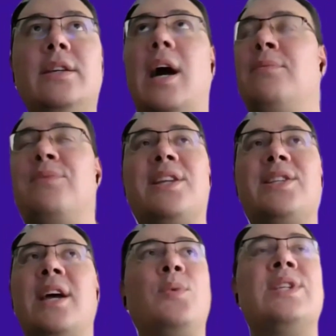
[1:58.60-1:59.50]
Uh, that,
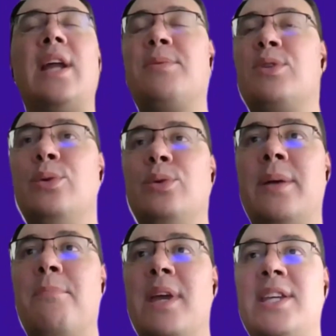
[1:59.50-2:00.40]
that was an absolutely
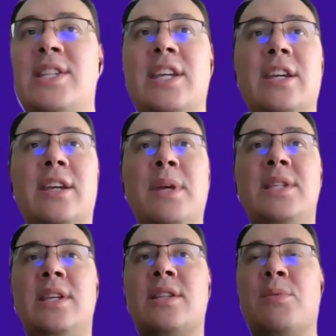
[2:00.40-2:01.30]
amazing,
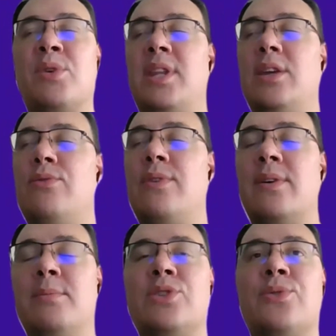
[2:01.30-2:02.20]
amazing summary. Thank you very
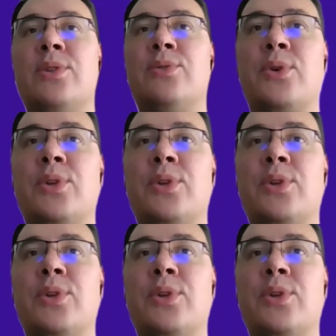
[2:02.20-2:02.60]
much for, for